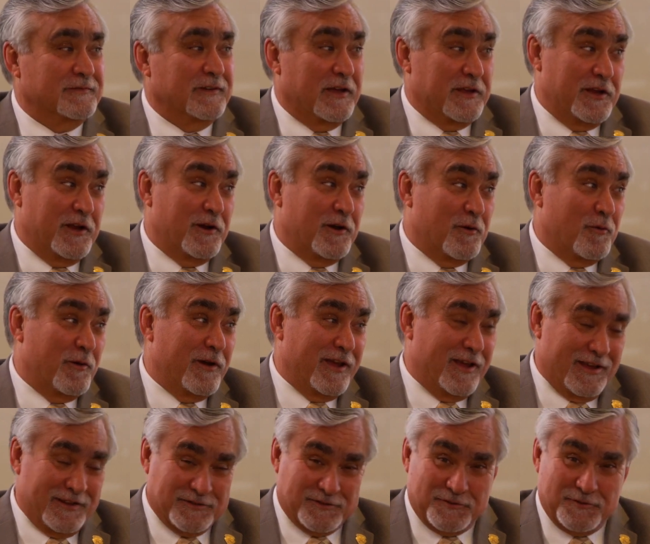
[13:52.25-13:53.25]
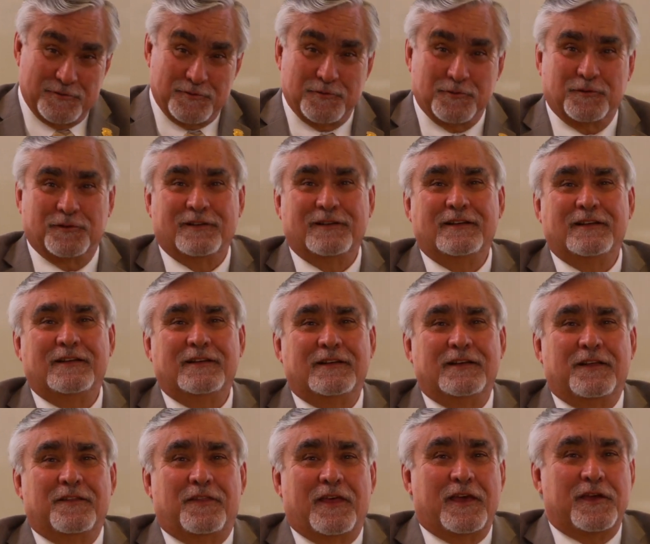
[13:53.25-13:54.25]
a year away, and soon.
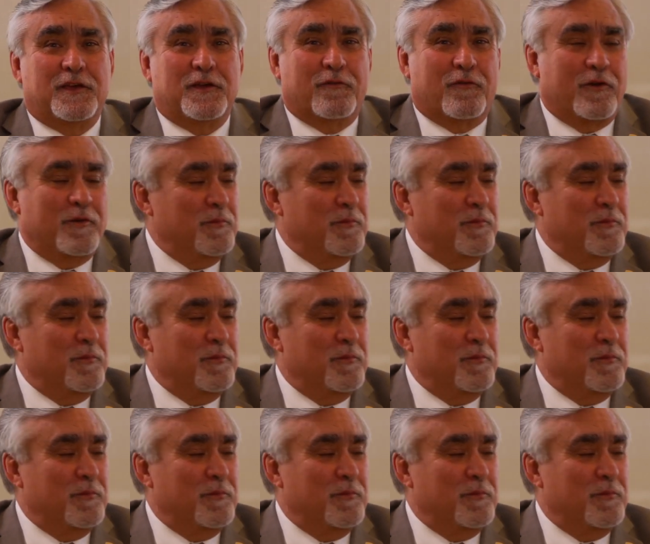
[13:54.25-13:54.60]
Thank you very